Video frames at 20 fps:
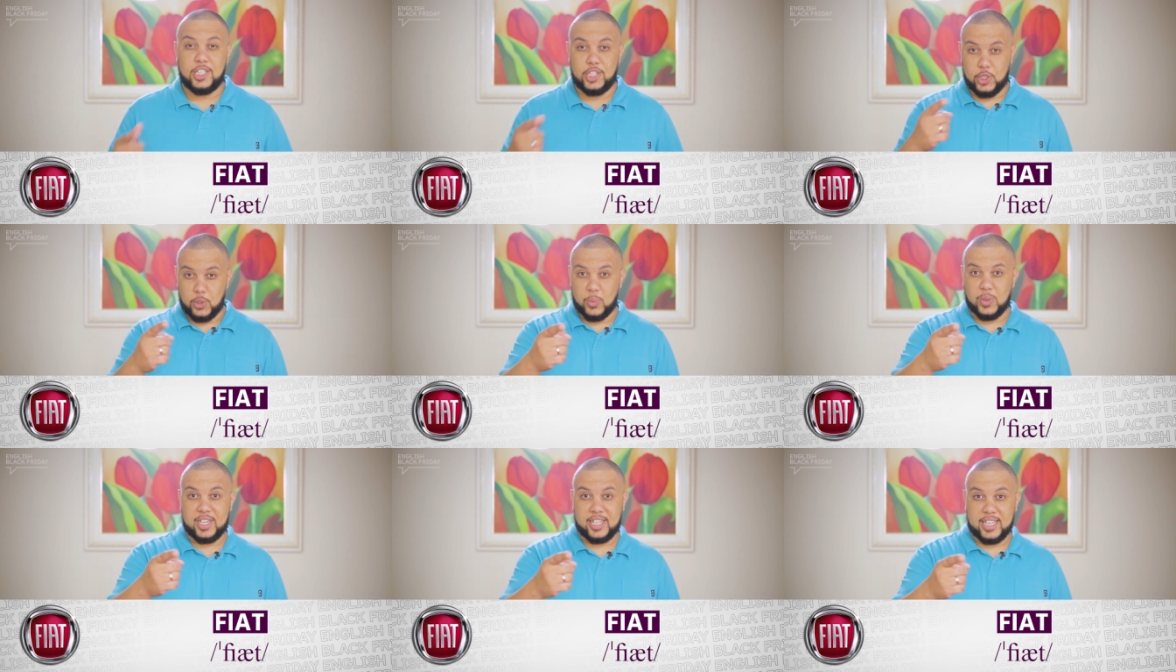
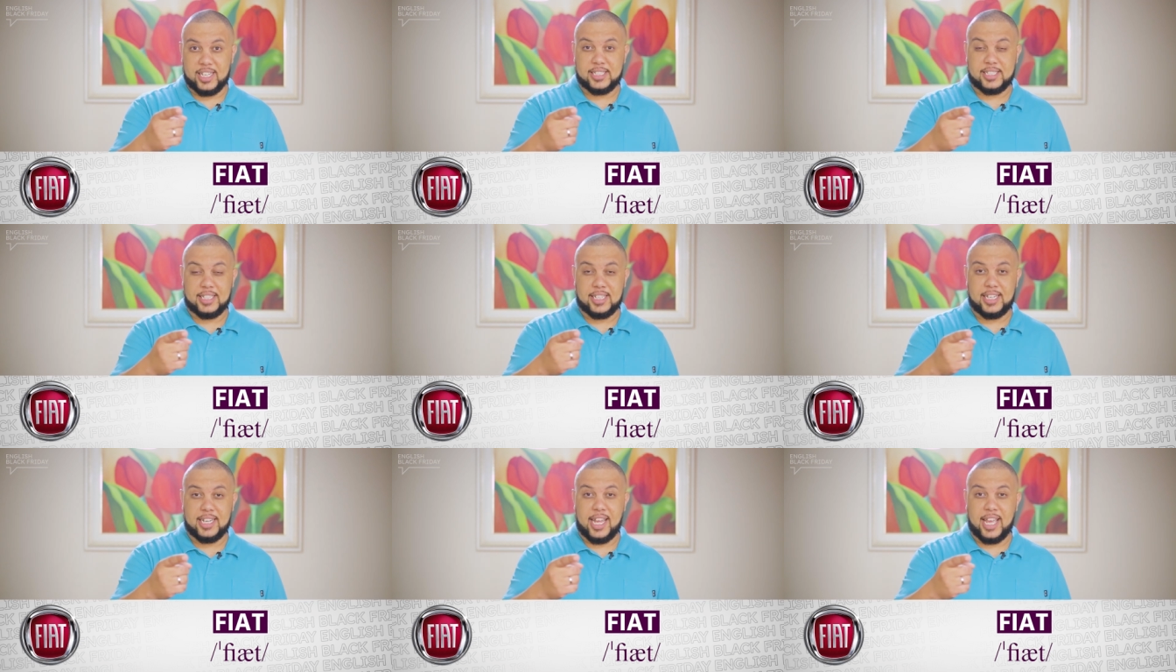You want to get
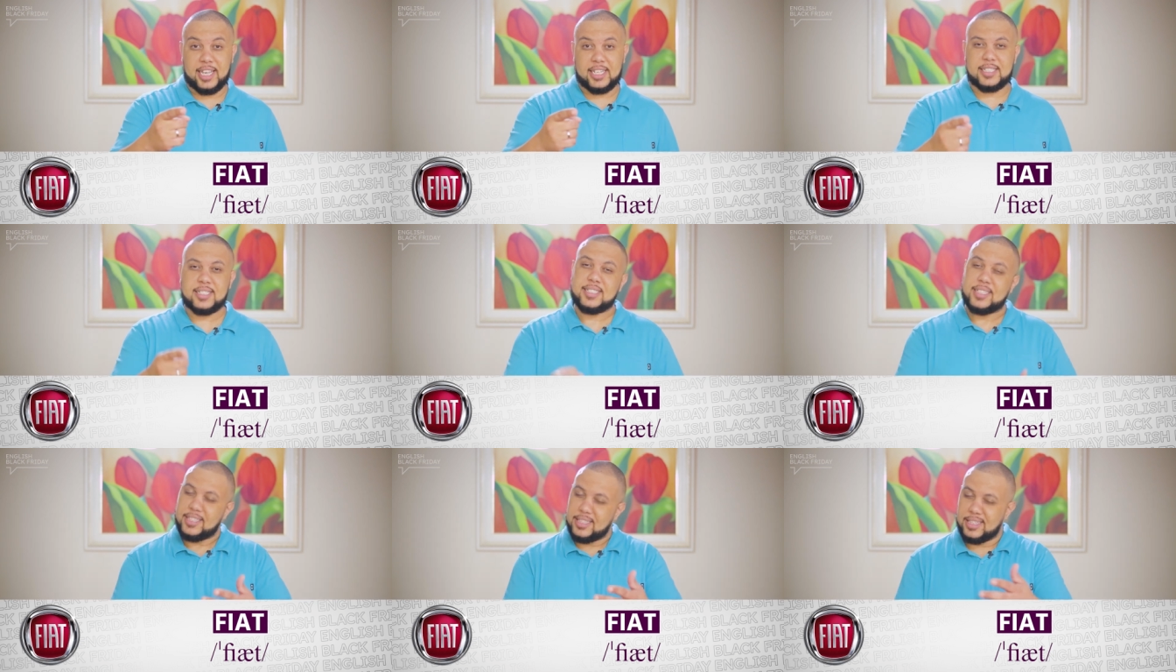to the
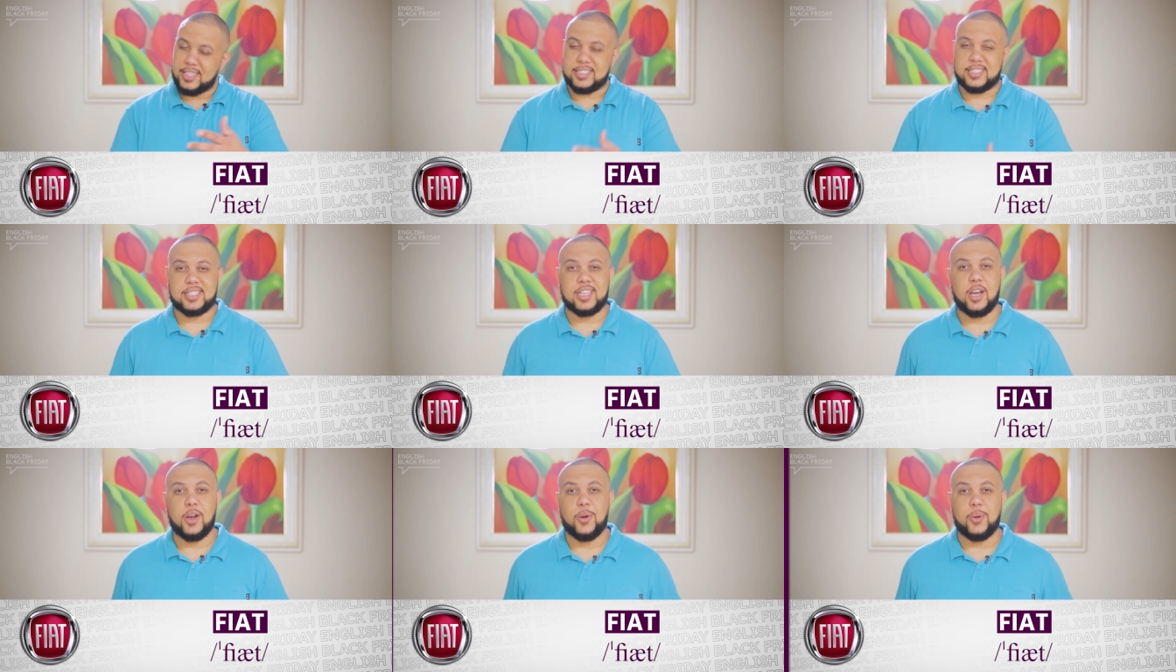next?
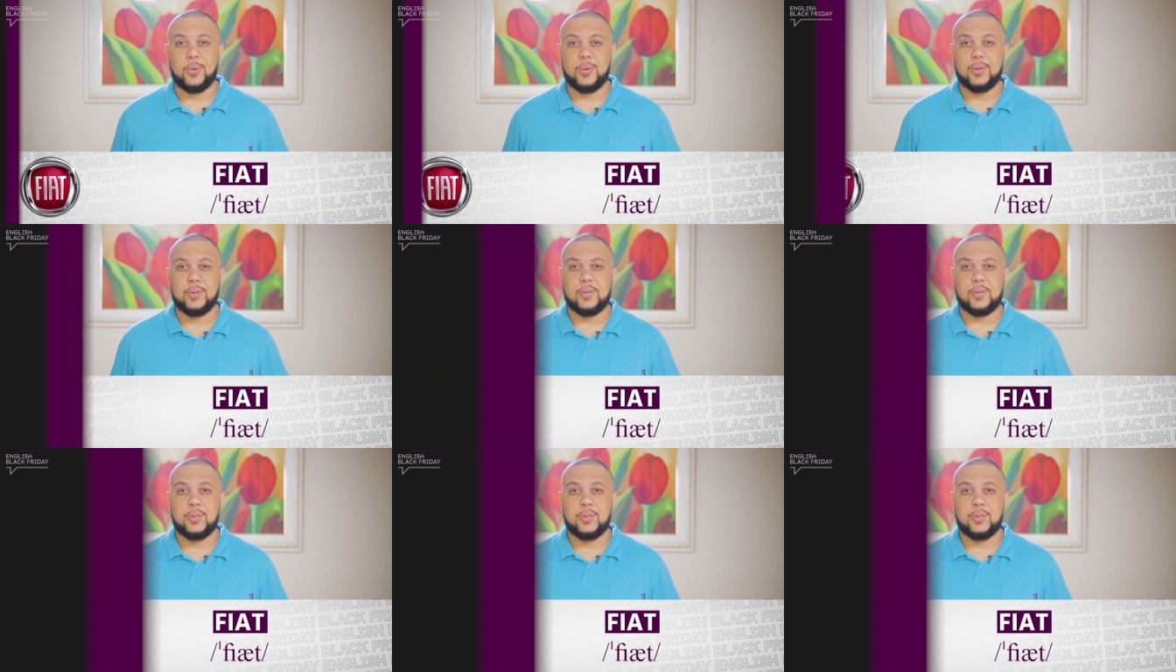Let's go.